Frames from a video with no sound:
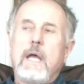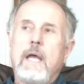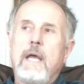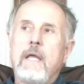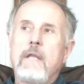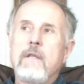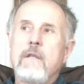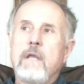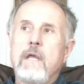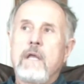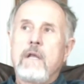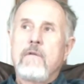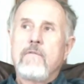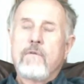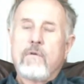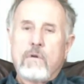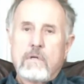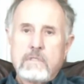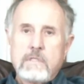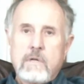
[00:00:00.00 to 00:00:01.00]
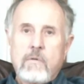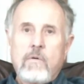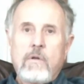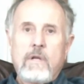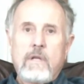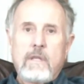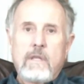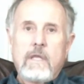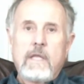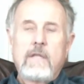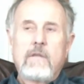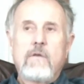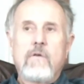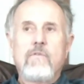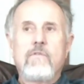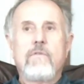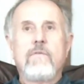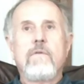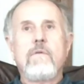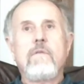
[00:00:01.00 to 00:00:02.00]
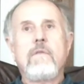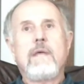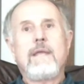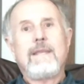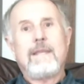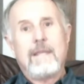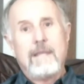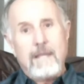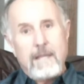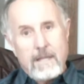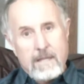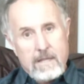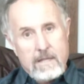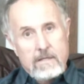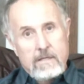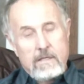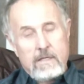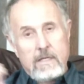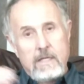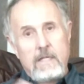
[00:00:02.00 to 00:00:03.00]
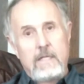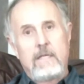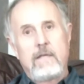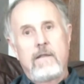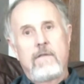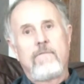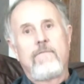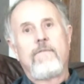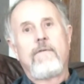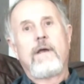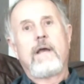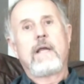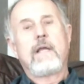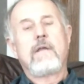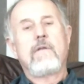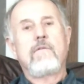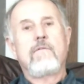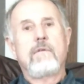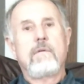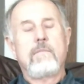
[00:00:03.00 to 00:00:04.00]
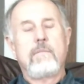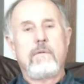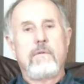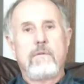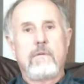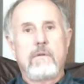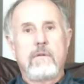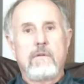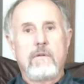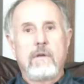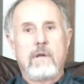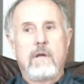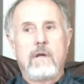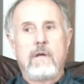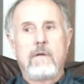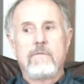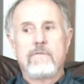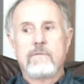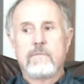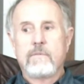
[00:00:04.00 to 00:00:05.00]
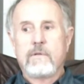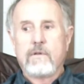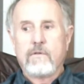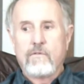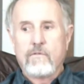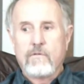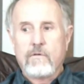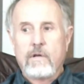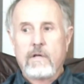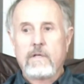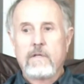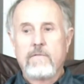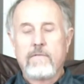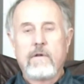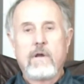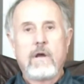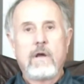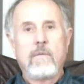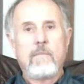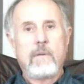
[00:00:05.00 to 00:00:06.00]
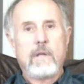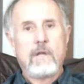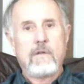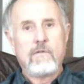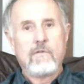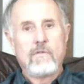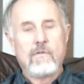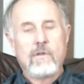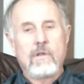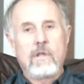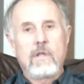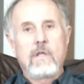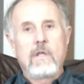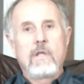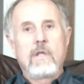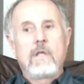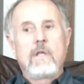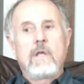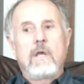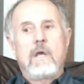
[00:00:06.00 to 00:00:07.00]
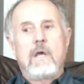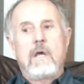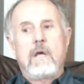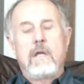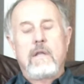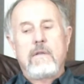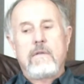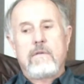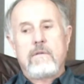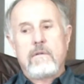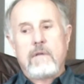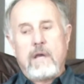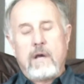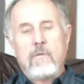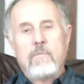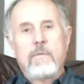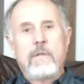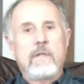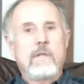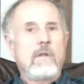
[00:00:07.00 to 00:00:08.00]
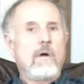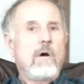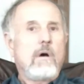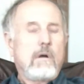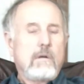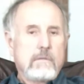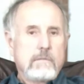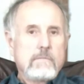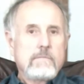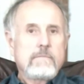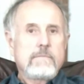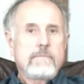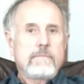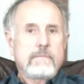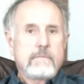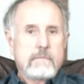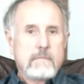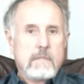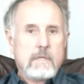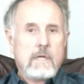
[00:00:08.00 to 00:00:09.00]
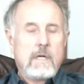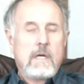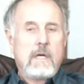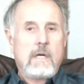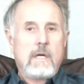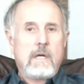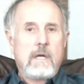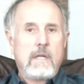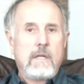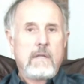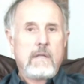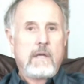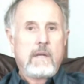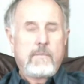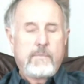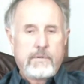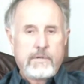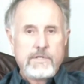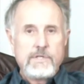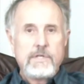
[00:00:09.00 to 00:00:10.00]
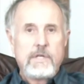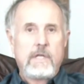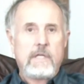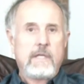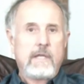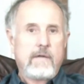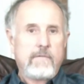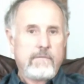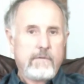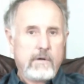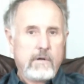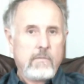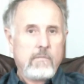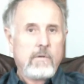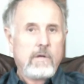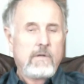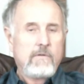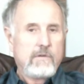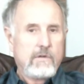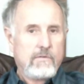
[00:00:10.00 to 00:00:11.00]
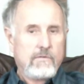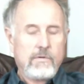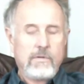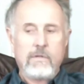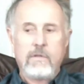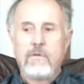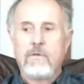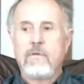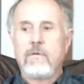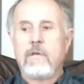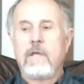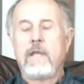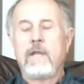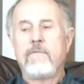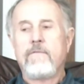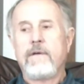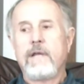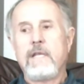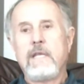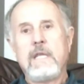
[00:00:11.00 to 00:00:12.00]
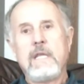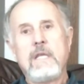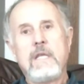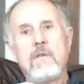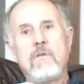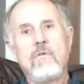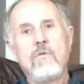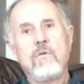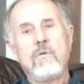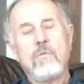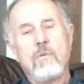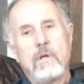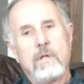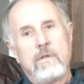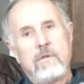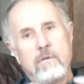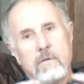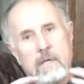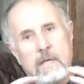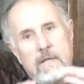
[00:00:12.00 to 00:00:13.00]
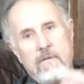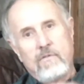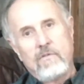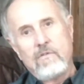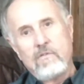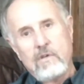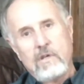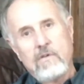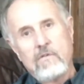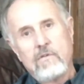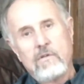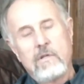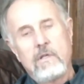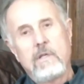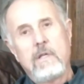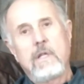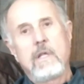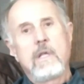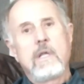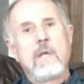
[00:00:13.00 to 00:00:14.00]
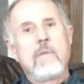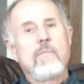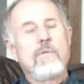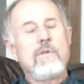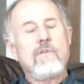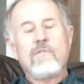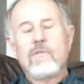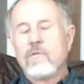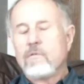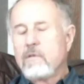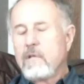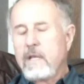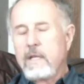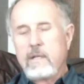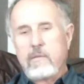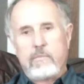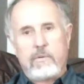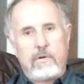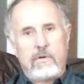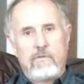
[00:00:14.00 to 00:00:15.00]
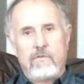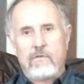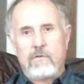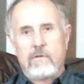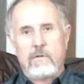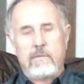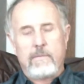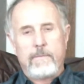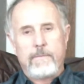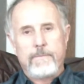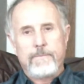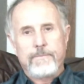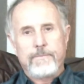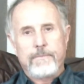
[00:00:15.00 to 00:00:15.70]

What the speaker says: And of course, I want to thank those of you that did, in fact, contribute some constructive comments to help me along. I appreciate that very much. I truly do. And if I didn't do what you had suggested, please don't take it personal.